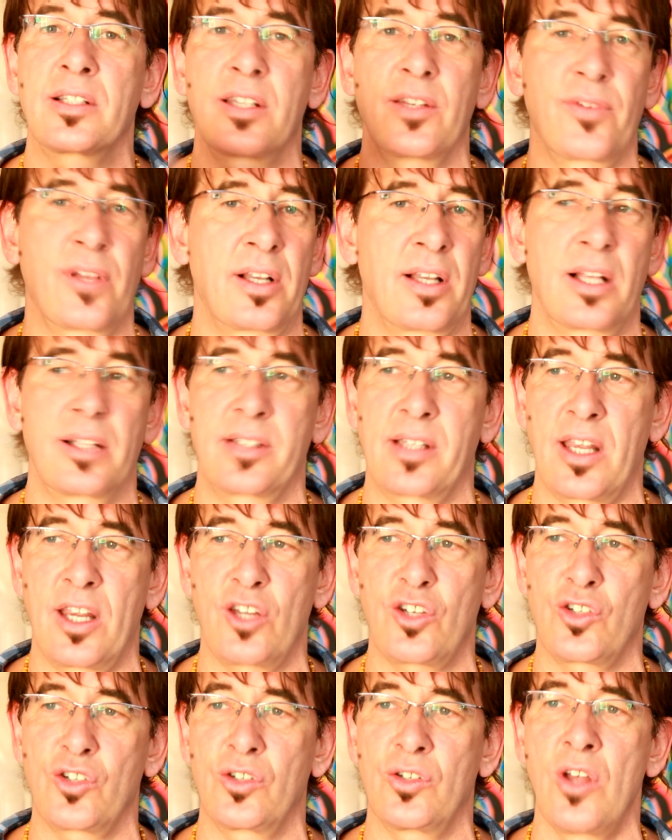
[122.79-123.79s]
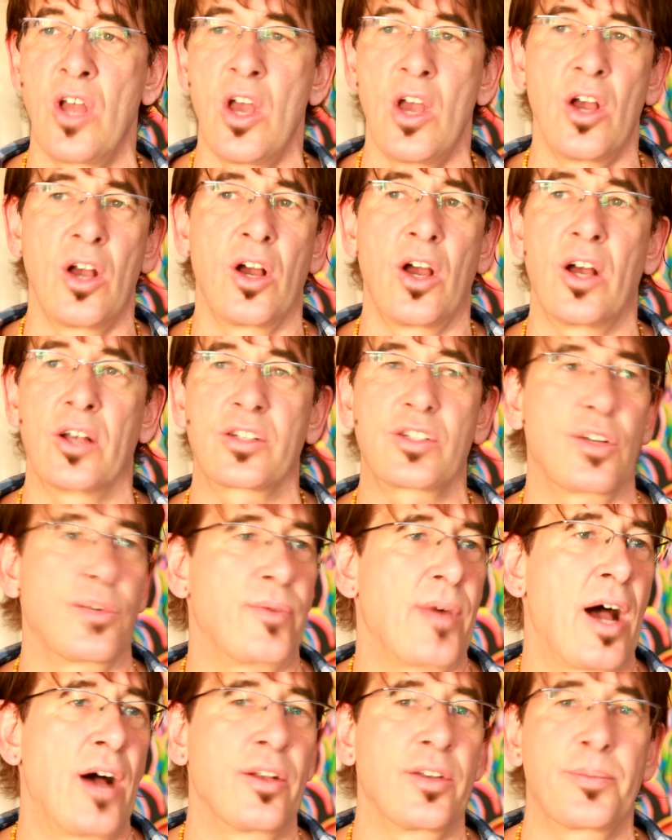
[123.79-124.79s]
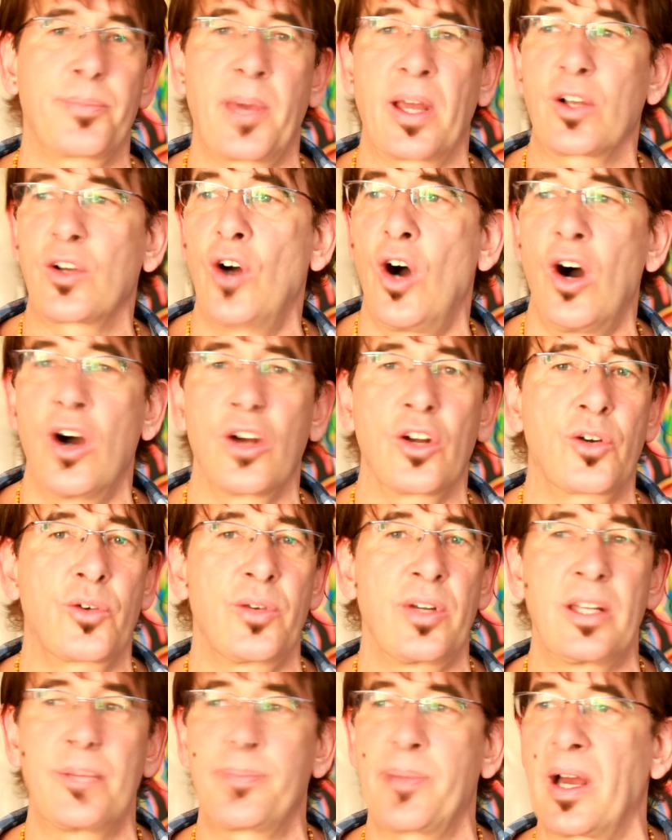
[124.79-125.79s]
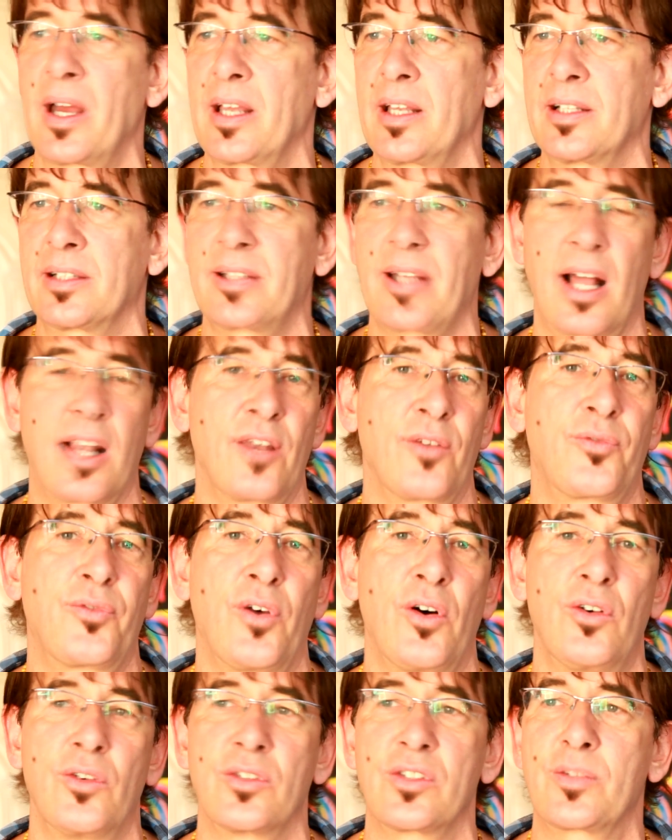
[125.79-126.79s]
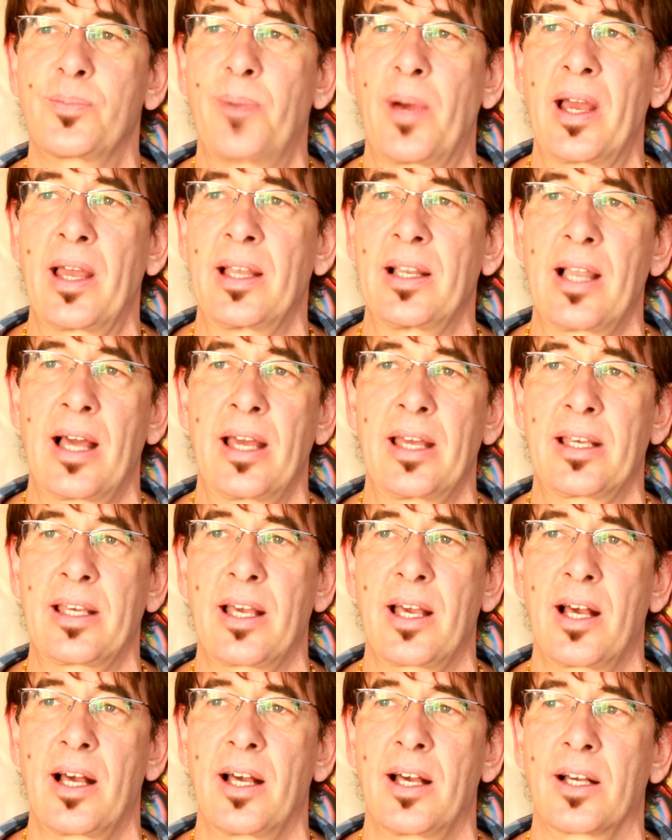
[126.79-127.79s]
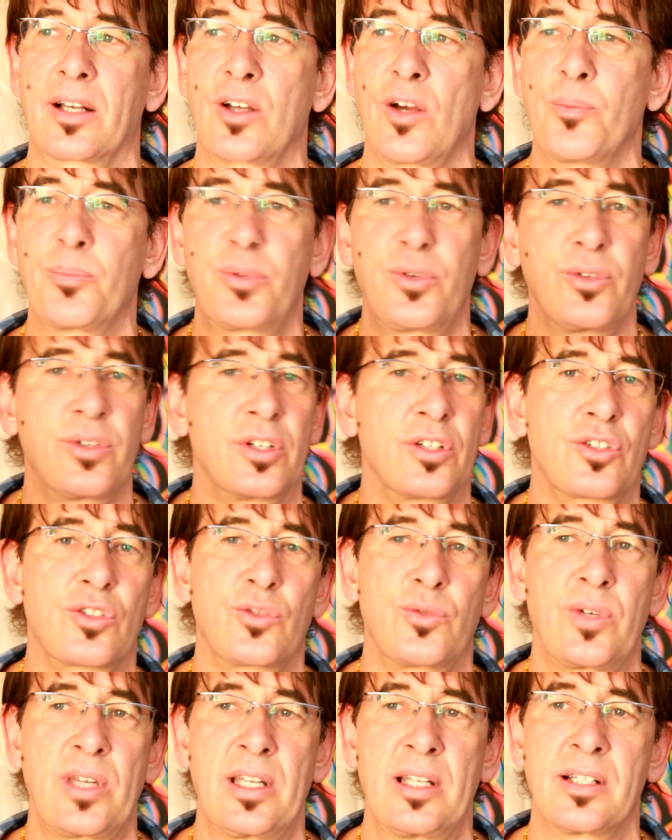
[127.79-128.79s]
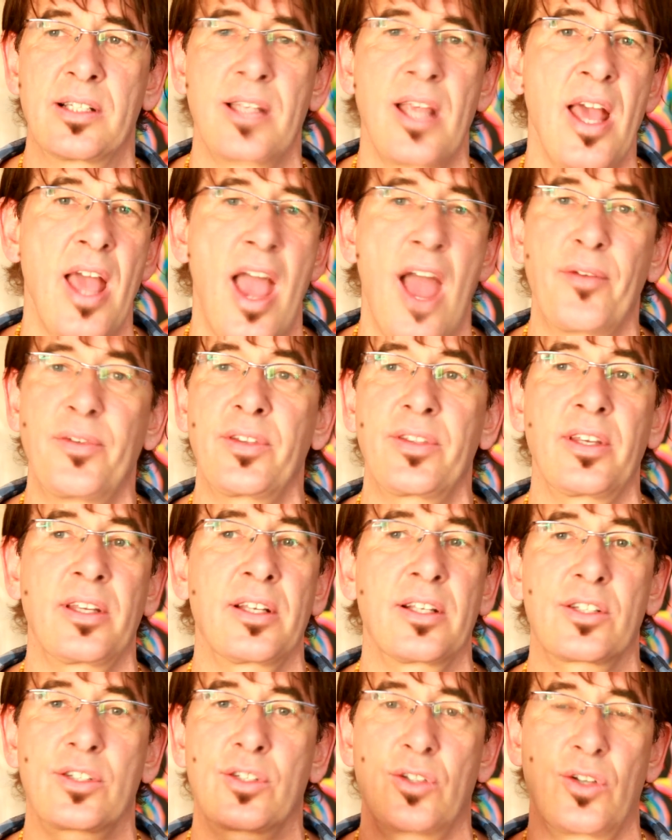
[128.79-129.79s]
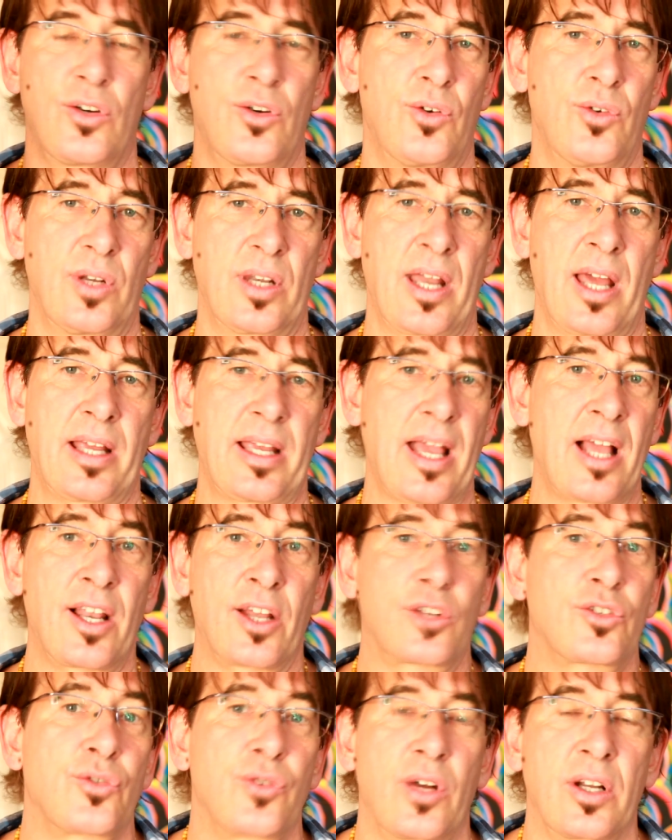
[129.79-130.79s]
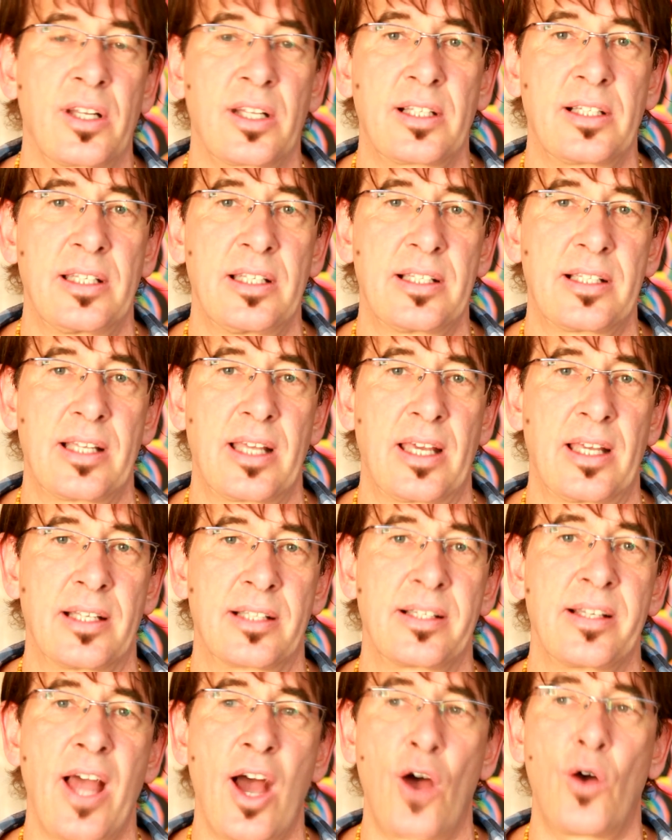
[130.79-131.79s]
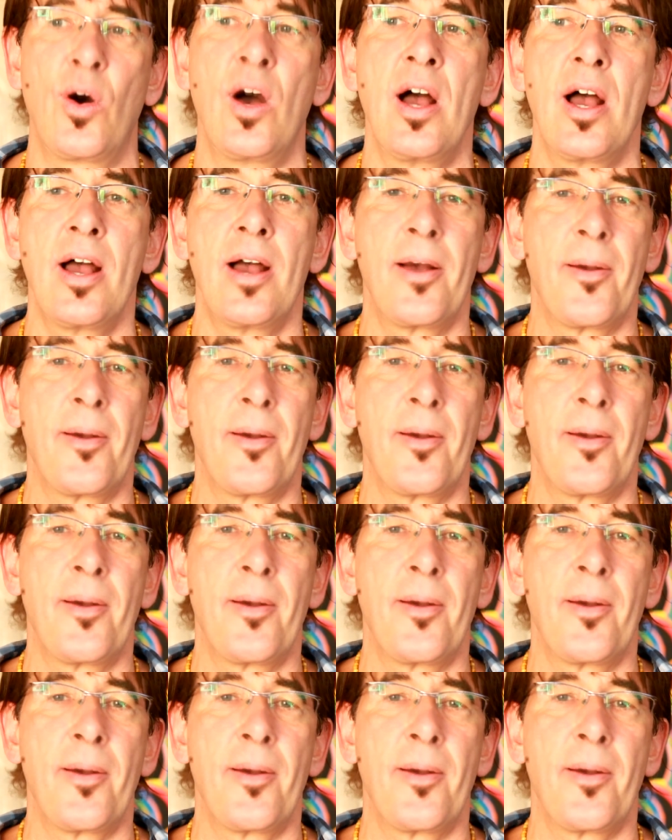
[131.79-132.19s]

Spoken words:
civilization surrounded by concrete, by telephones, by like computer screens. Everything is so like electronic these days. Now,